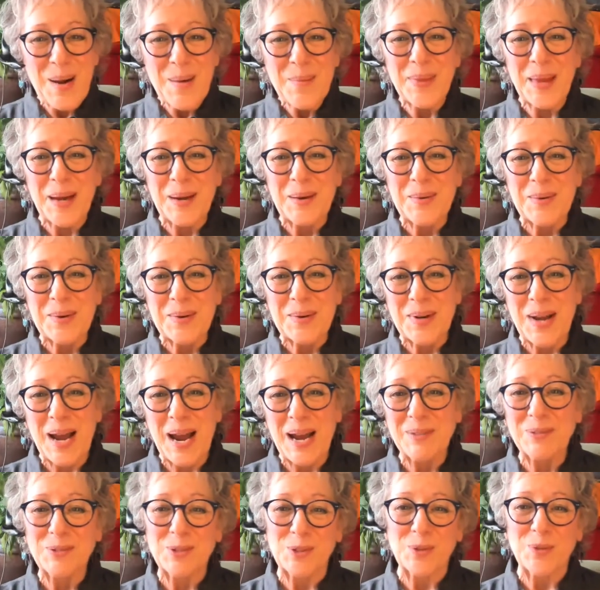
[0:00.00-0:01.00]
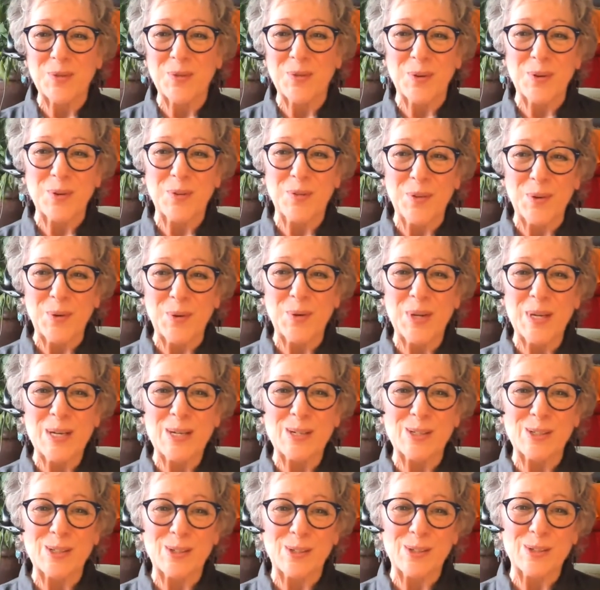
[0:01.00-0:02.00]
I won't have to for a few
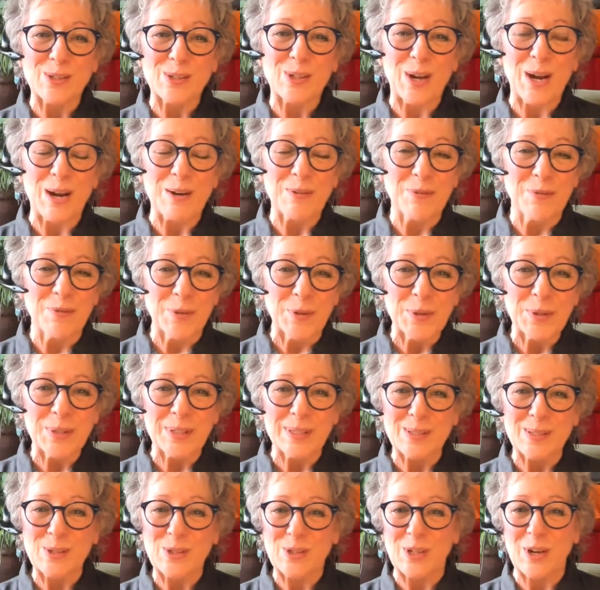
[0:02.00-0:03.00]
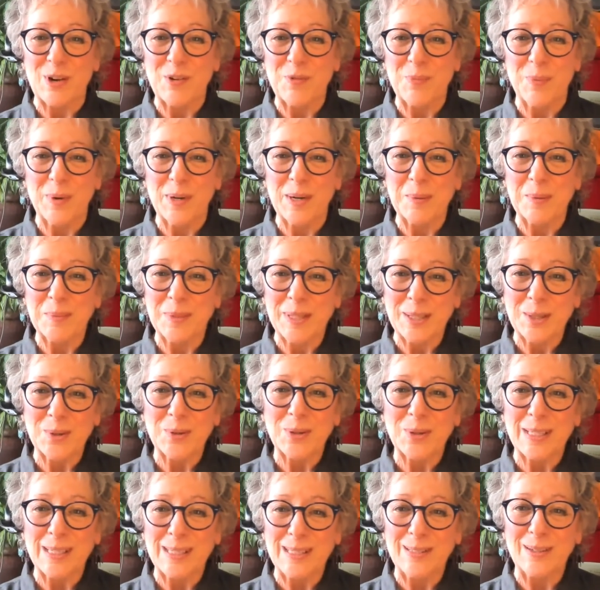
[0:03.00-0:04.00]
years because I got food and stuff, but I'm
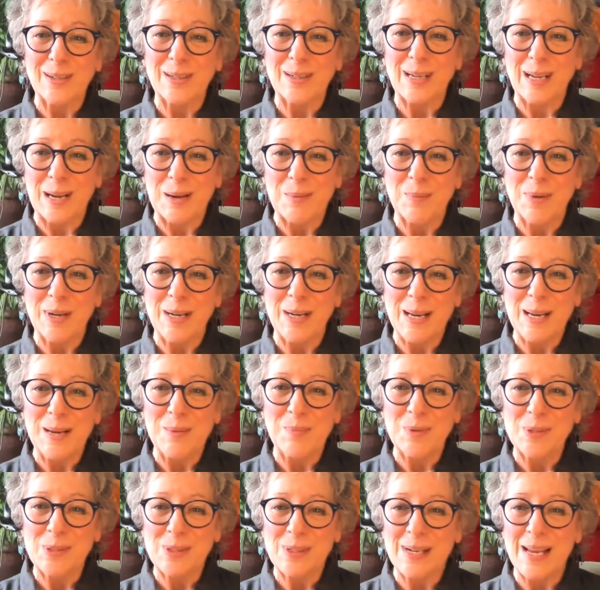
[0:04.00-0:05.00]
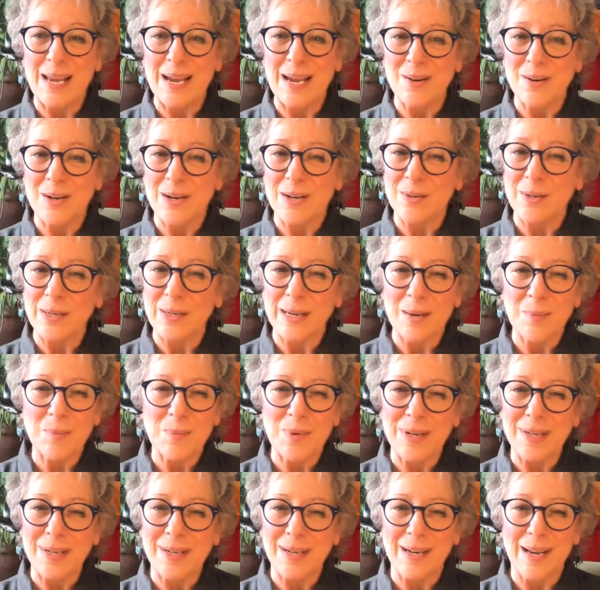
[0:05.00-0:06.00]
literally looking at my neighbors now going, I'm
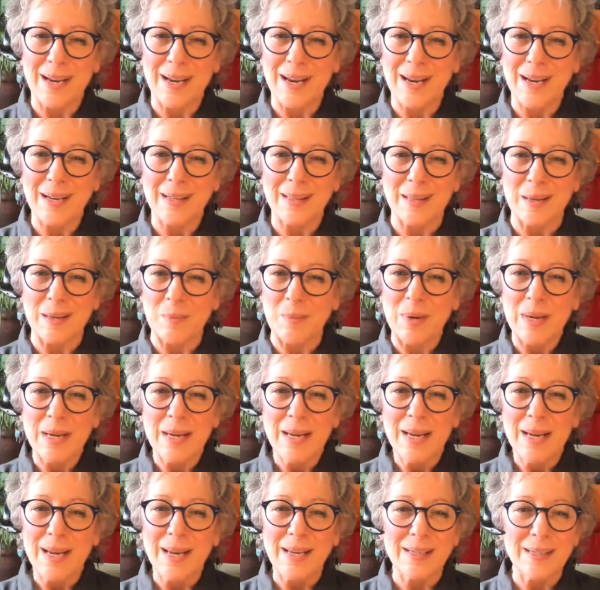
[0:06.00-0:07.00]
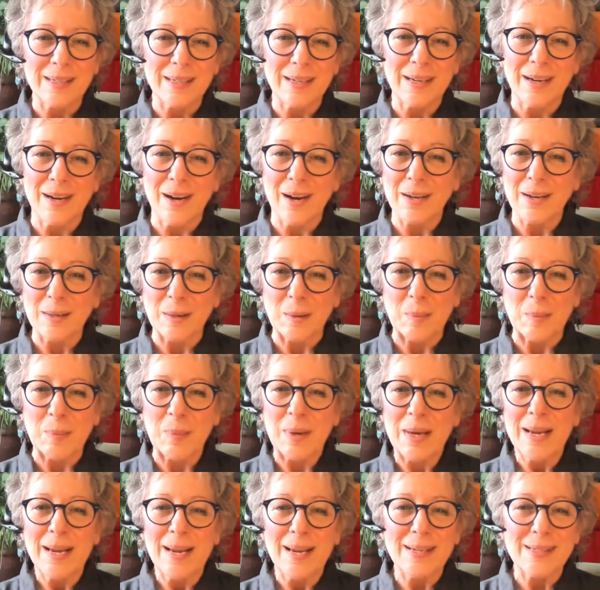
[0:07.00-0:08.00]
ready to hang them and gut them
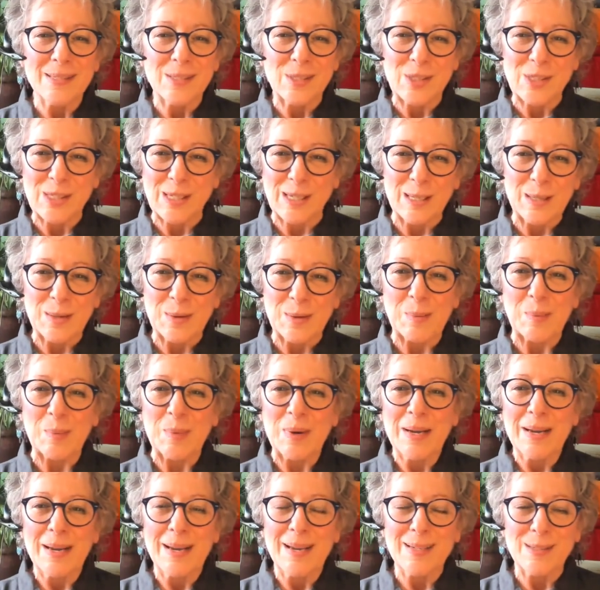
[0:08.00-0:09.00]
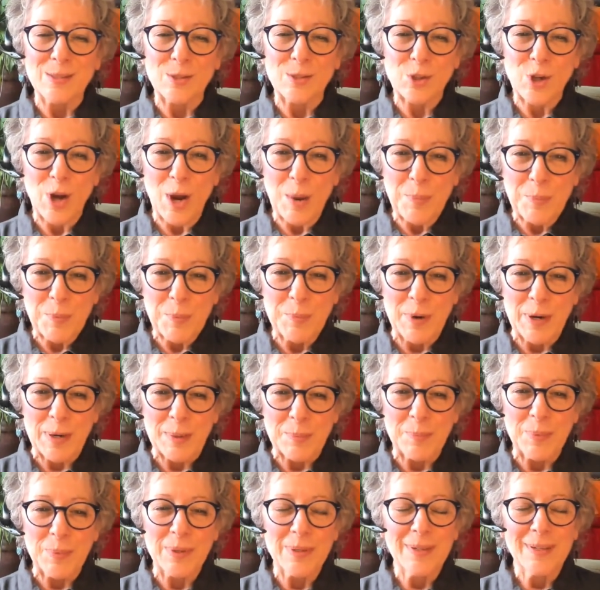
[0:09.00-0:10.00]
and skin them and chop them up.
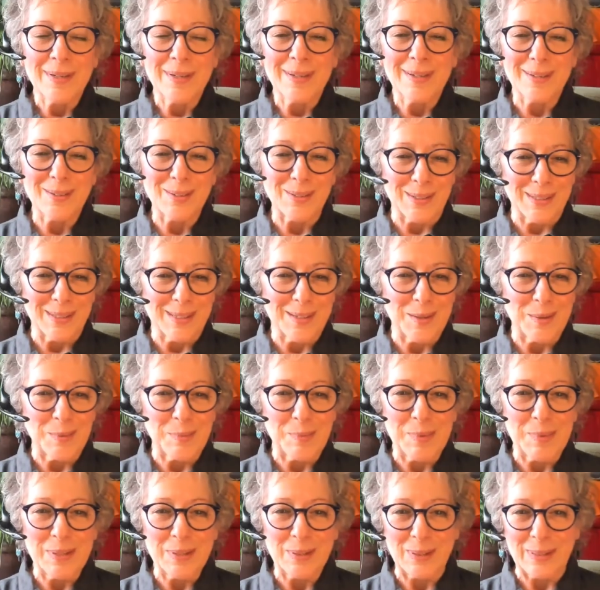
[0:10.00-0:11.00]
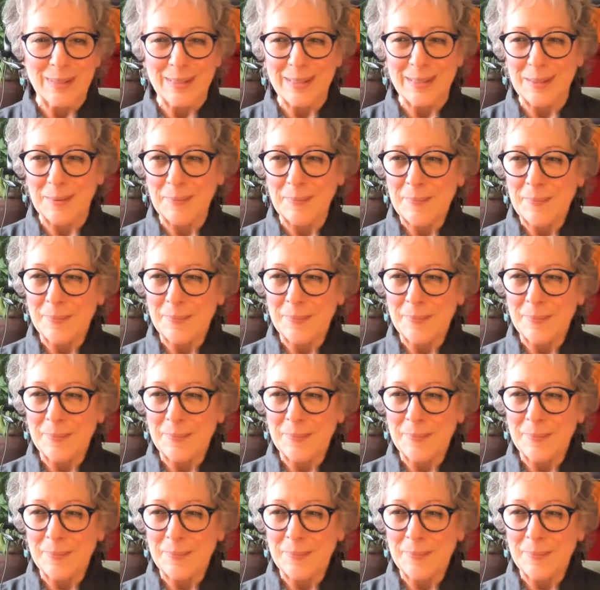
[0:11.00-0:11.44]
Holy moly!"